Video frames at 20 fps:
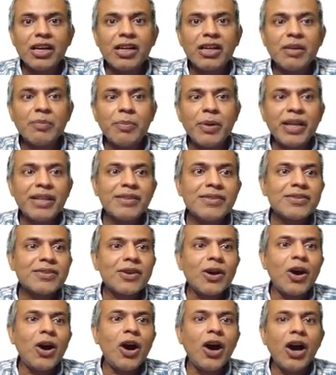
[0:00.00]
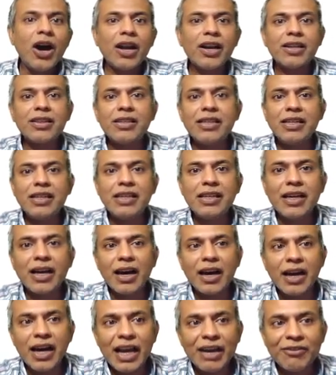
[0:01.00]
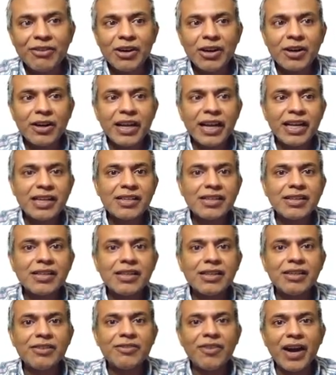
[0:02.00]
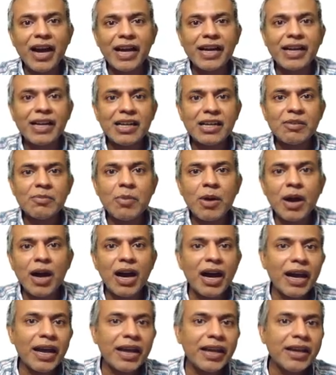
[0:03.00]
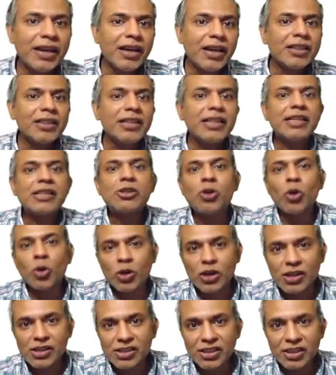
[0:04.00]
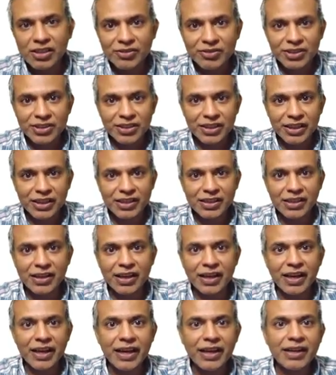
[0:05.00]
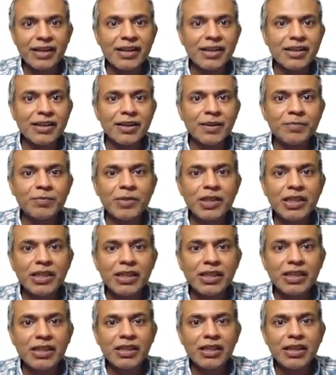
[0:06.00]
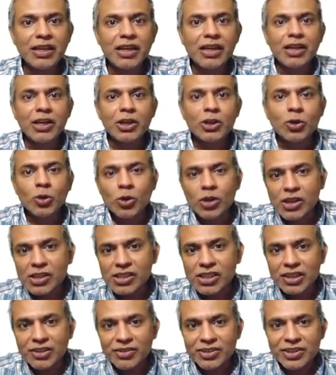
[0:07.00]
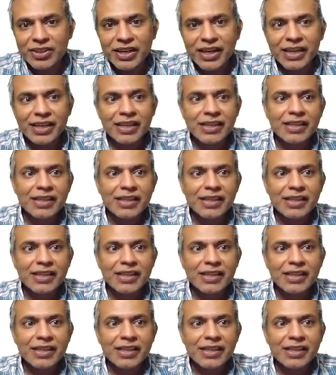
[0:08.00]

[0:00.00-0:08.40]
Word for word: Depends on the arrival rate divided by the total service rate. And the total service rate